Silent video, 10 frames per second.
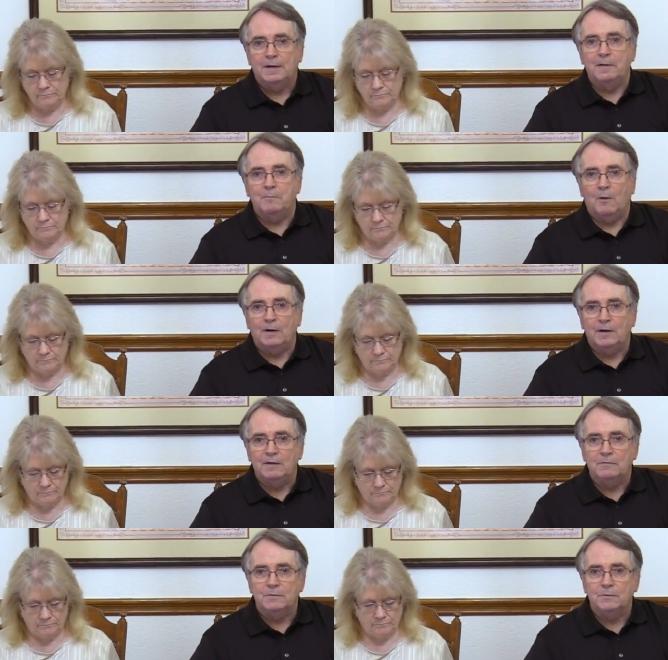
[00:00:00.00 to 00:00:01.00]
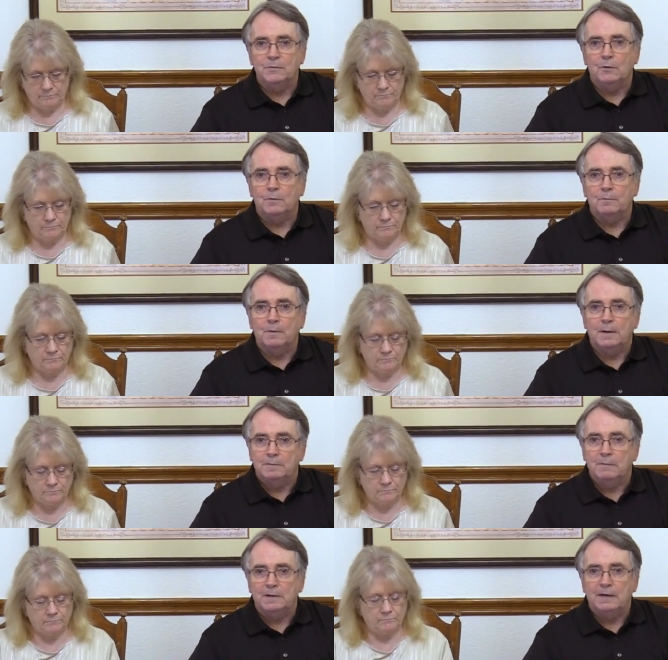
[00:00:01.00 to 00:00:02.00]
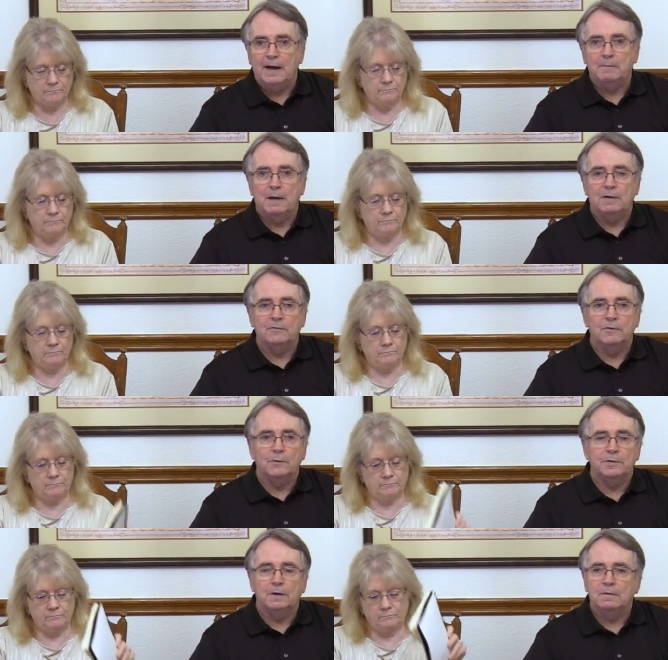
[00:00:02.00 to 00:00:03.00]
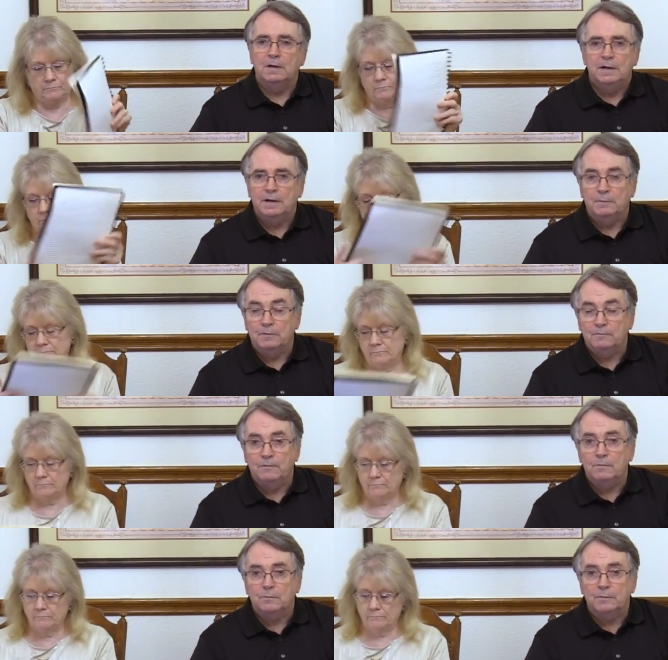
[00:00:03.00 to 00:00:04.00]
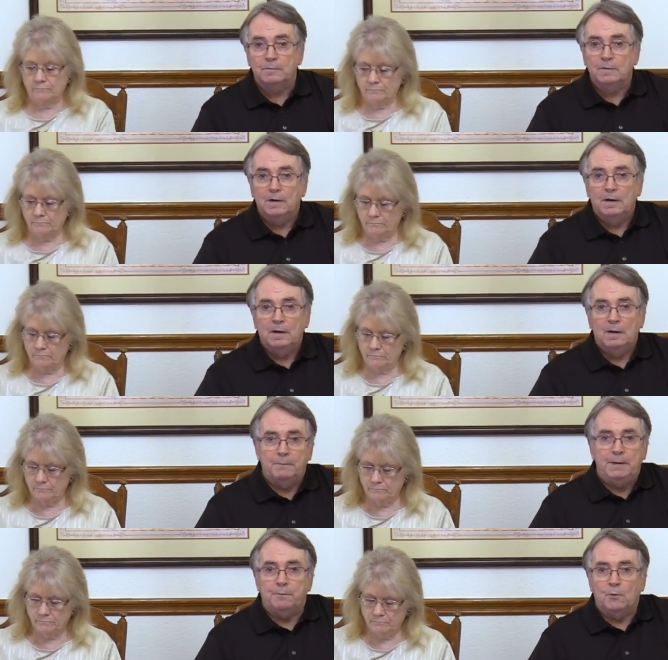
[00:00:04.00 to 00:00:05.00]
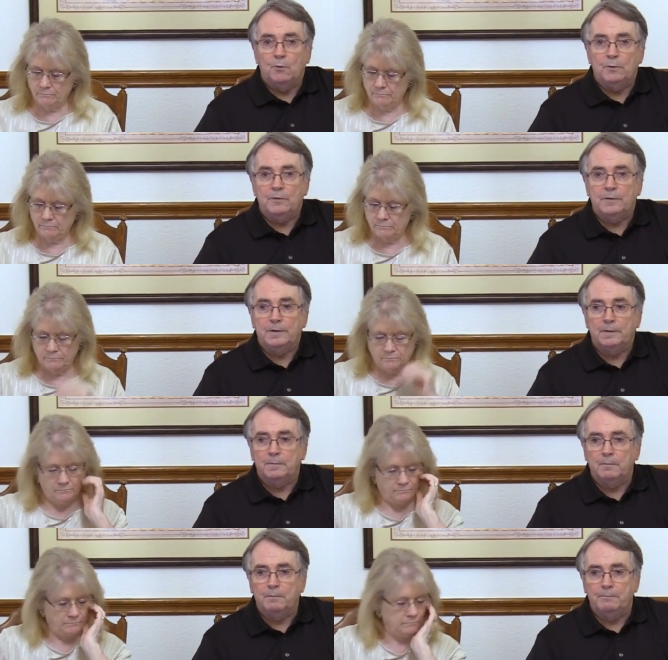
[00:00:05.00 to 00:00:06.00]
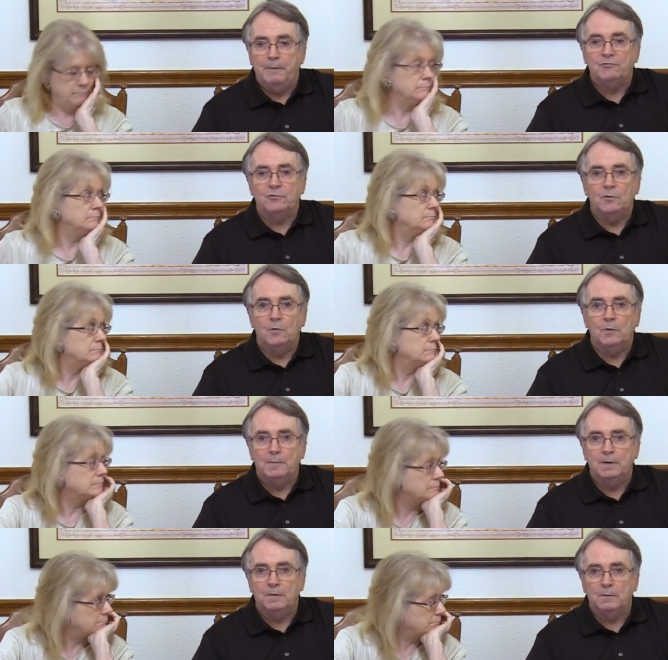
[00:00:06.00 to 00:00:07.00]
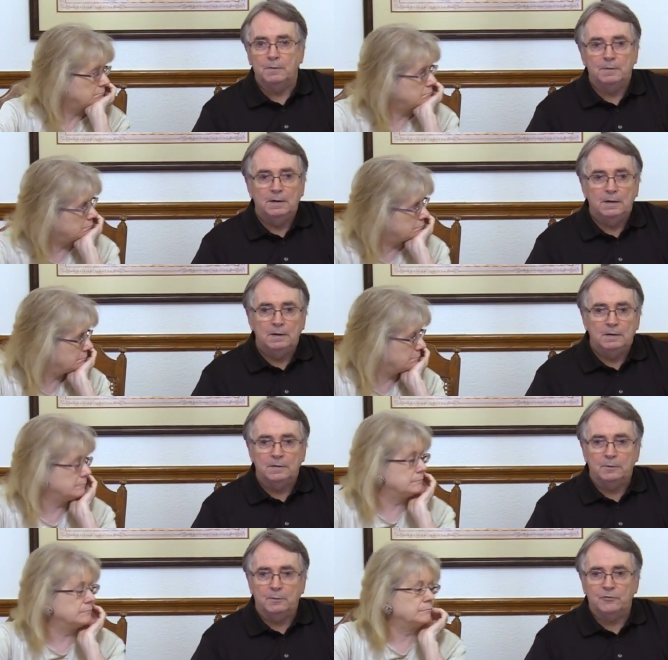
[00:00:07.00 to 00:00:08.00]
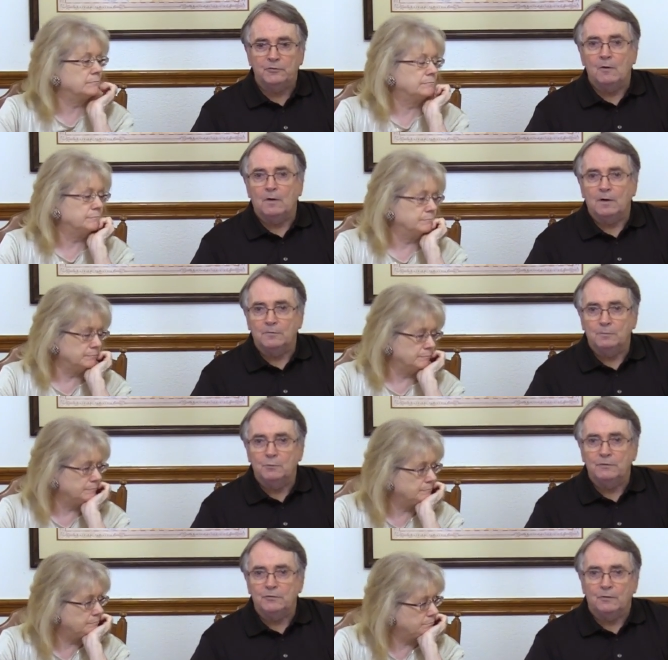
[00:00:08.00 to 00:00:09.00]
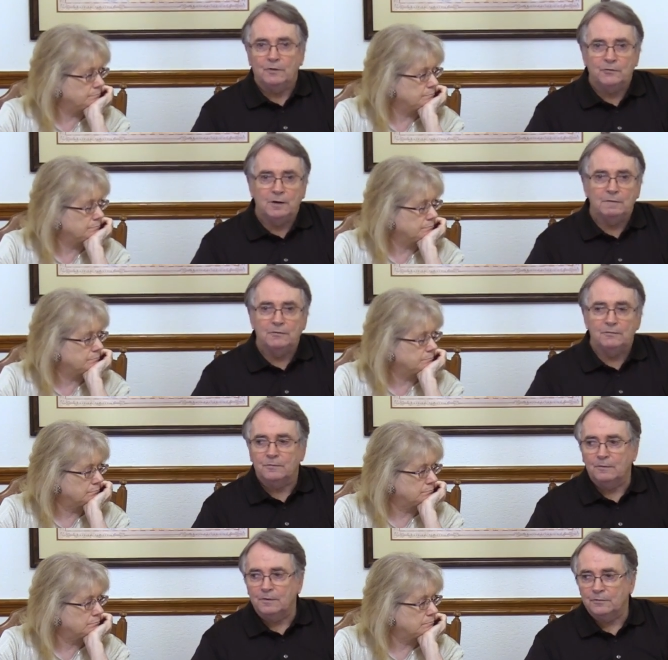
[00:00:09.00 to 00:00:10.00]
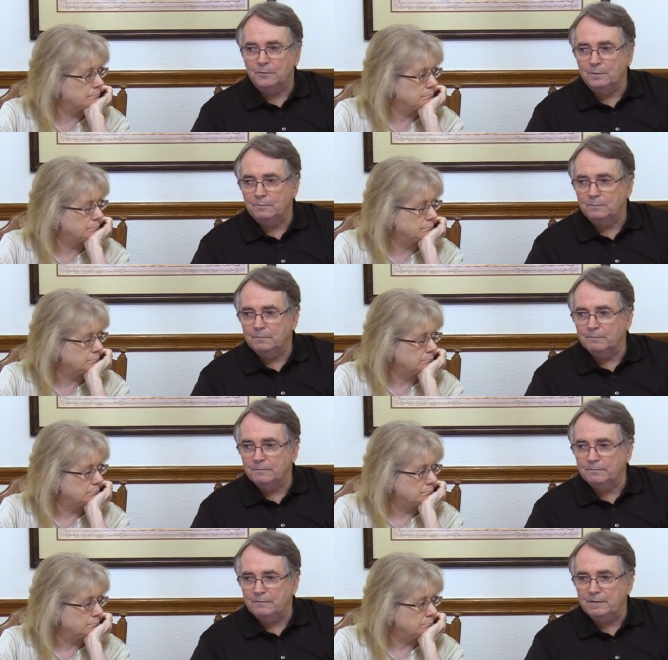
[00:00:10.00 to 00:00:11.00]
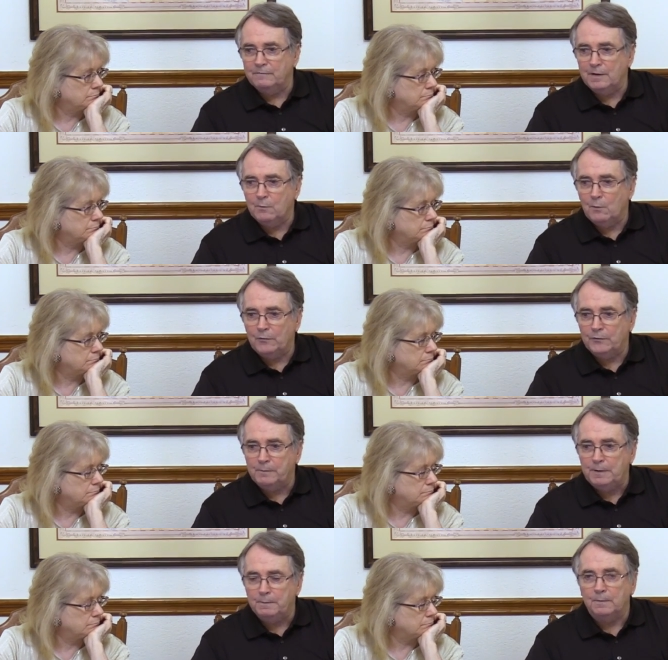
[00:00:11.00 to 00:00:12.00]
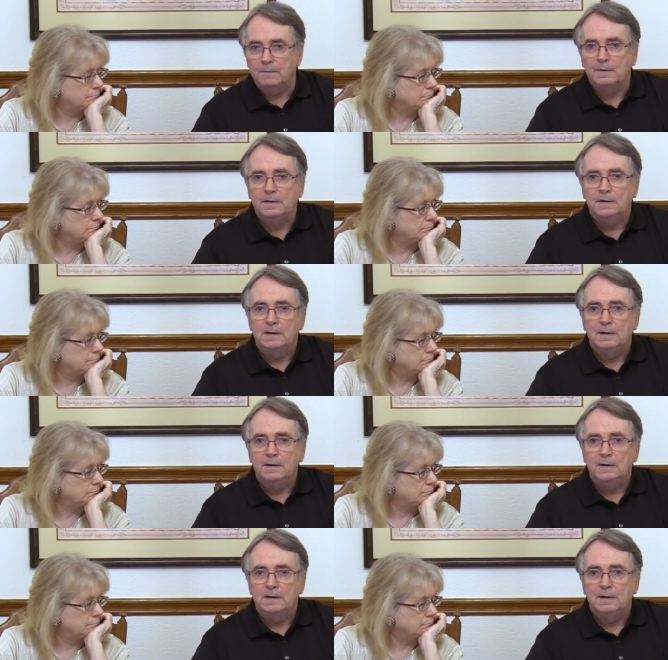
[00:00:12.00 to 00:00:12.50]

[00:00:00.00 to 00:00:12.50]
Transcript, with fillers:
Speaker 1: 10 Park Avenue in New York. My, my dad managed the hotel. It was filled with people who were the best known. I mean, they were they were stars, movie stars, television stars. They were very, very wealthy people.